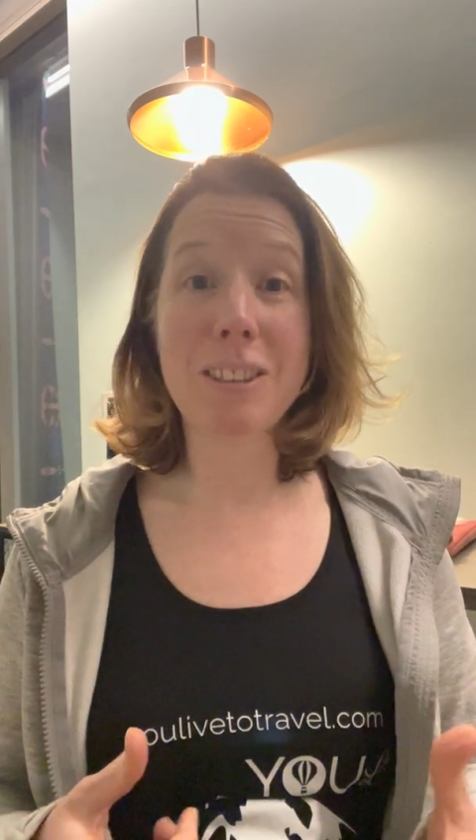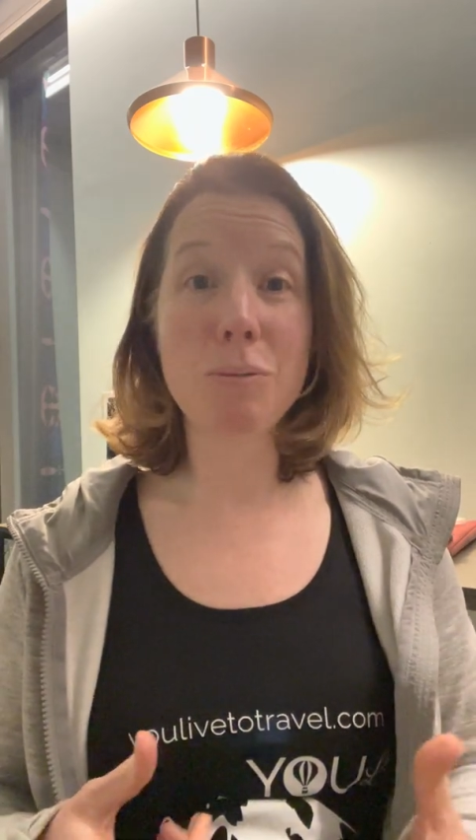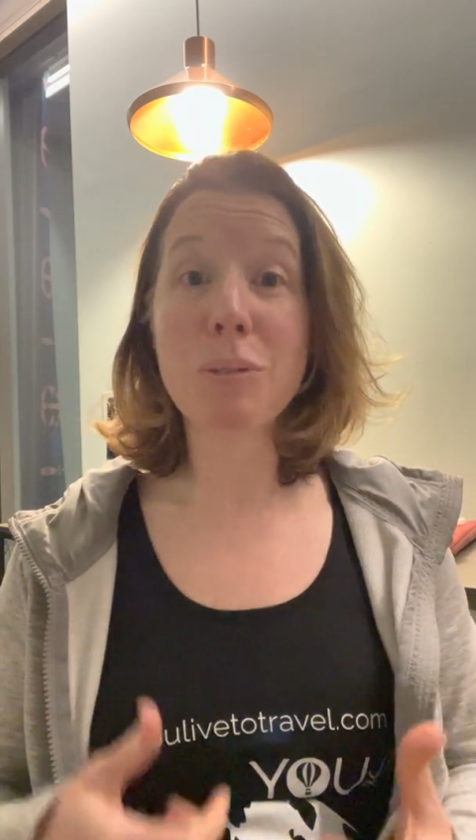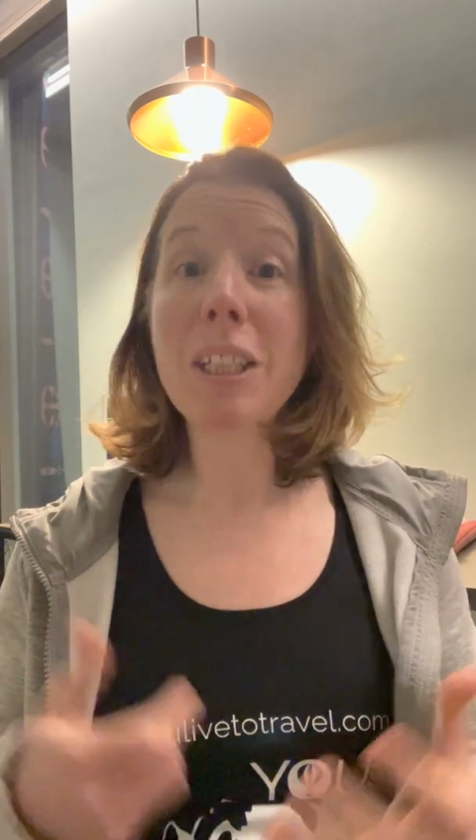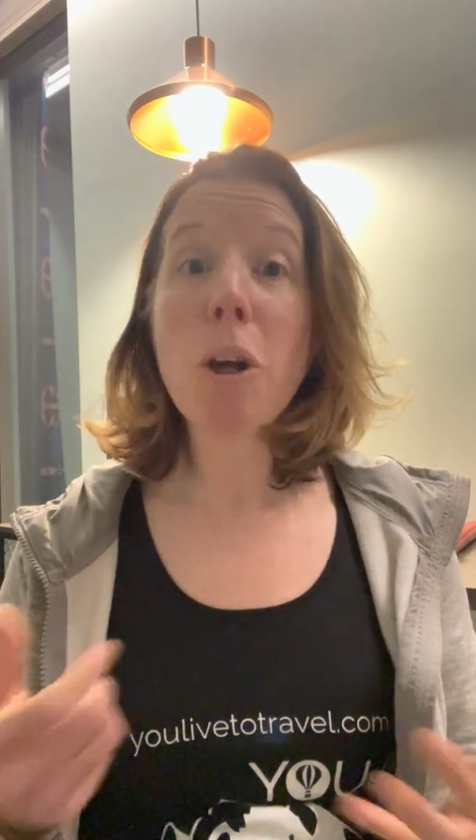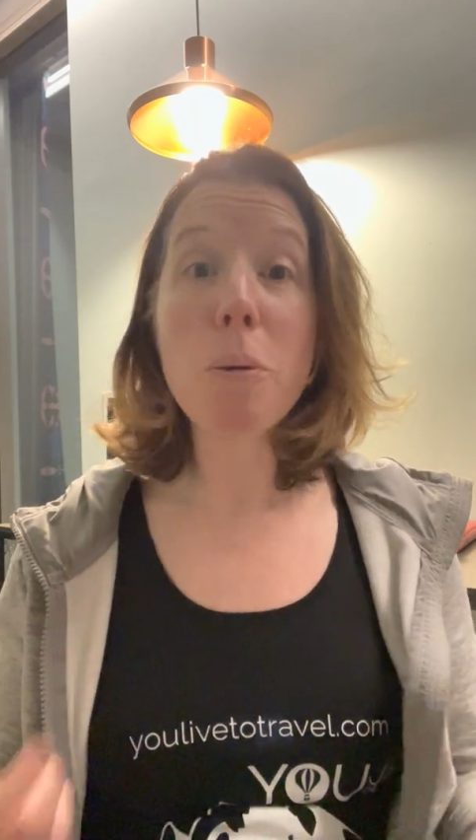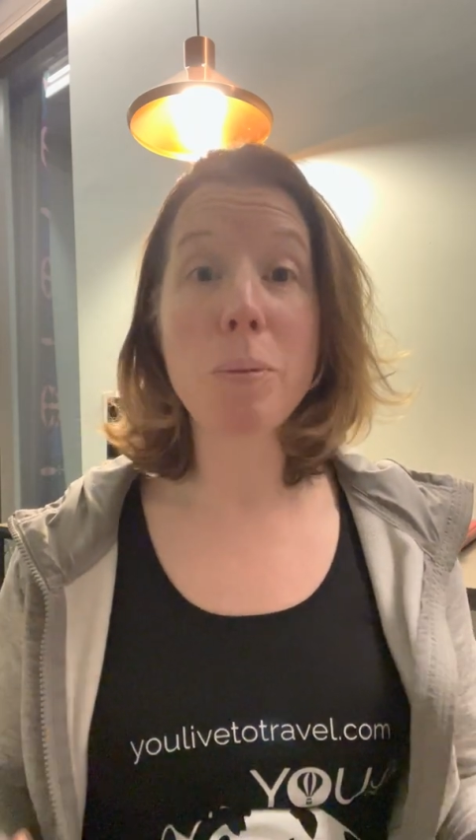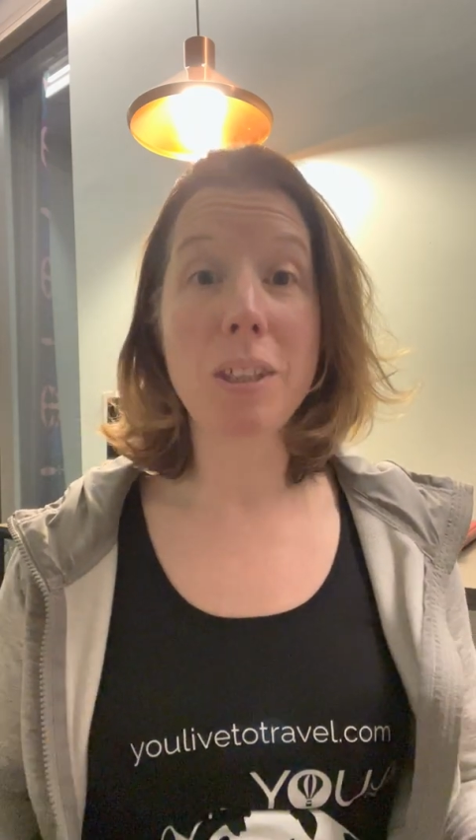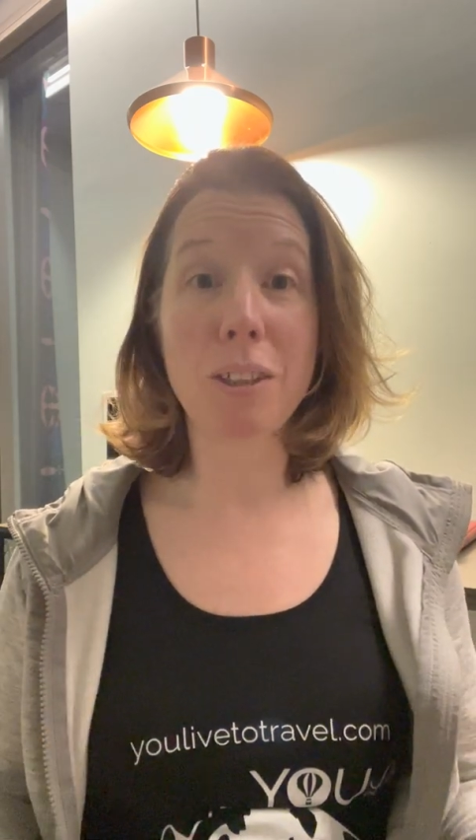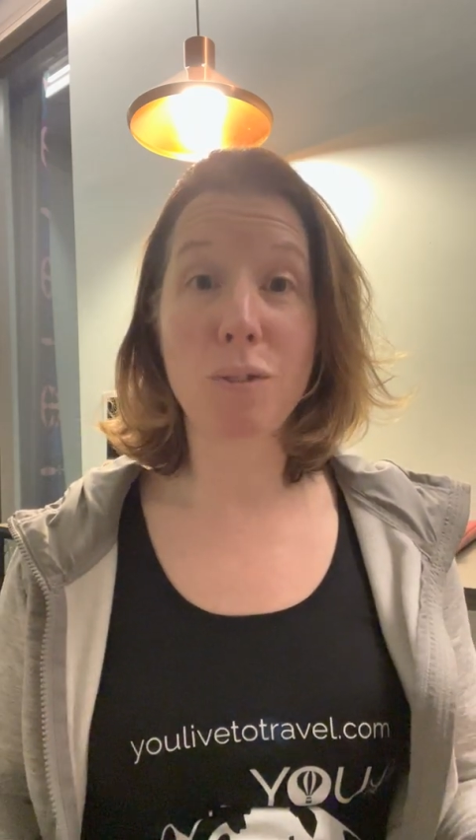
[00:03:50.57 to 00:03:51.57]
the
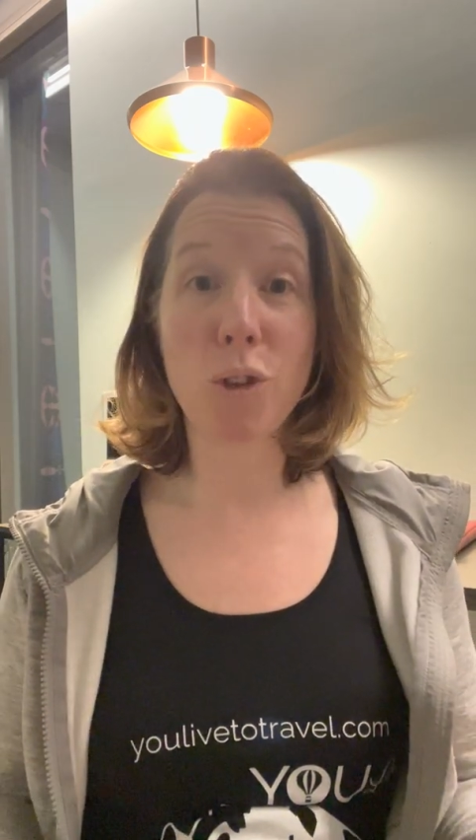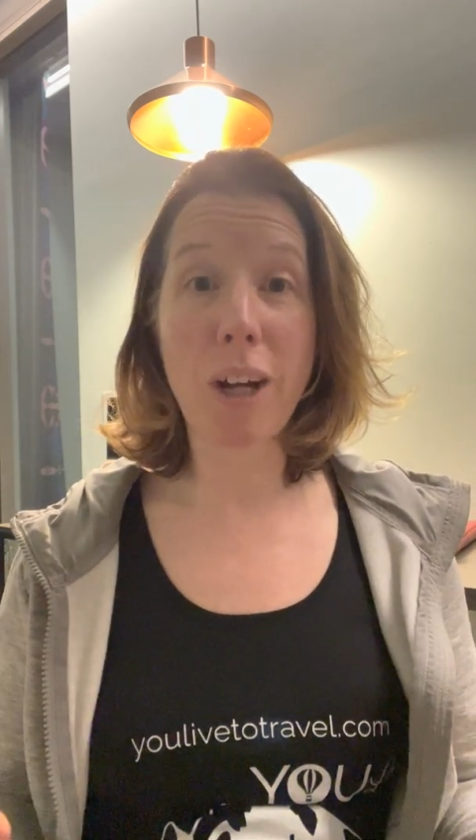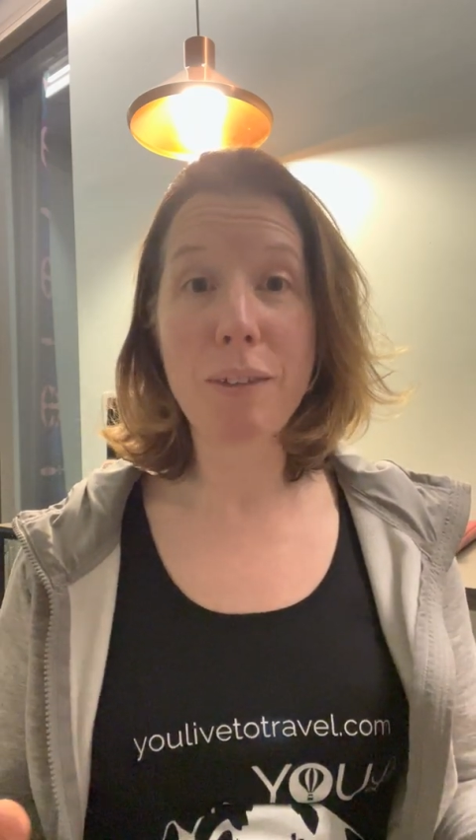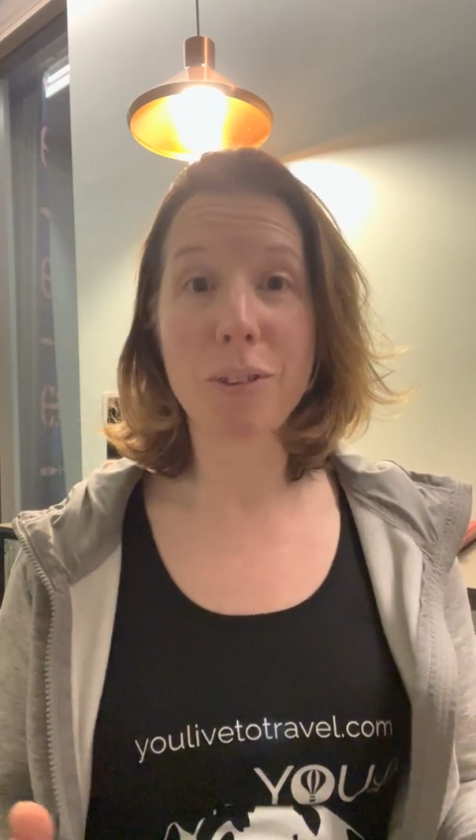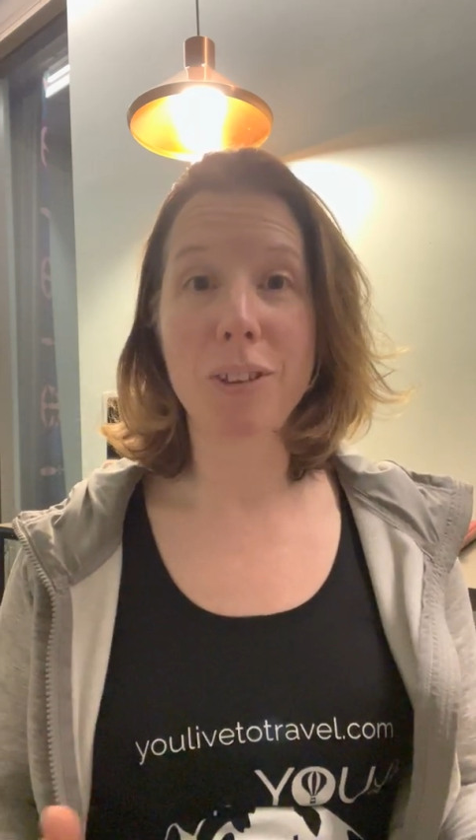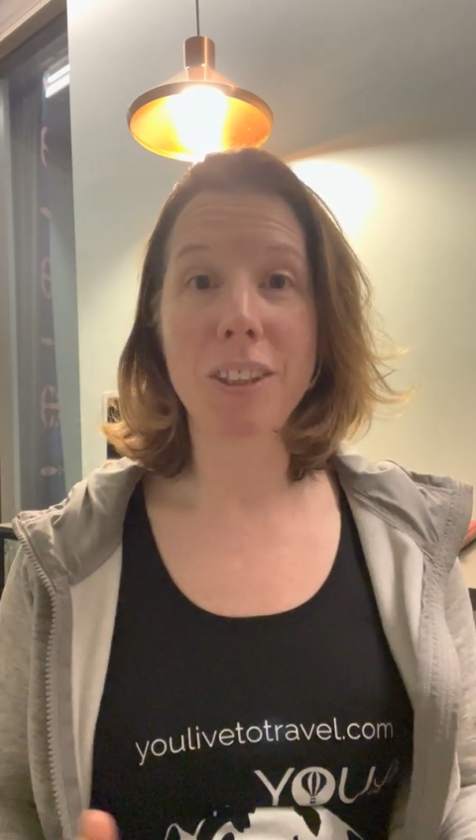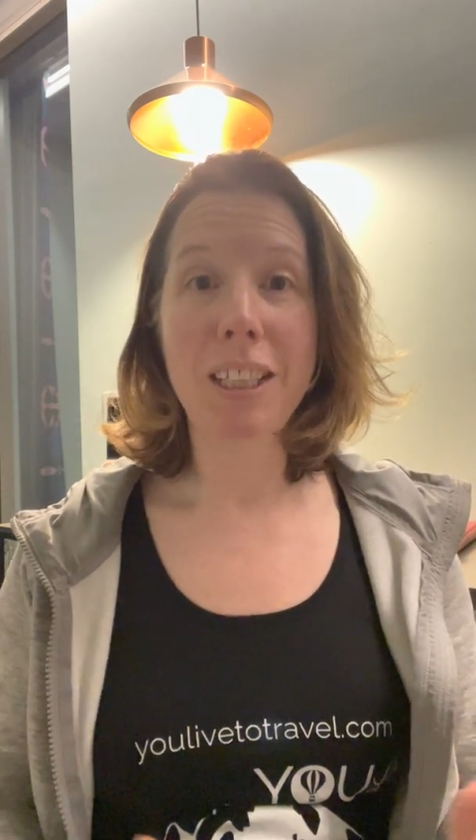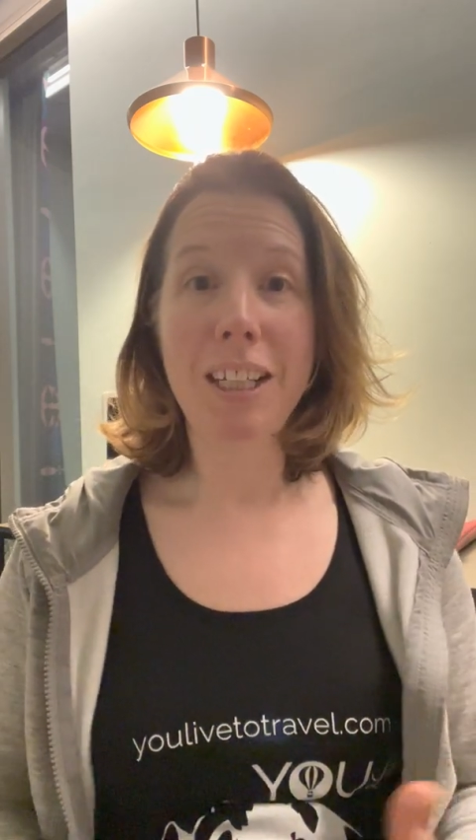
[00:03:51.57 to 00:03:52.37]
reopening of travel.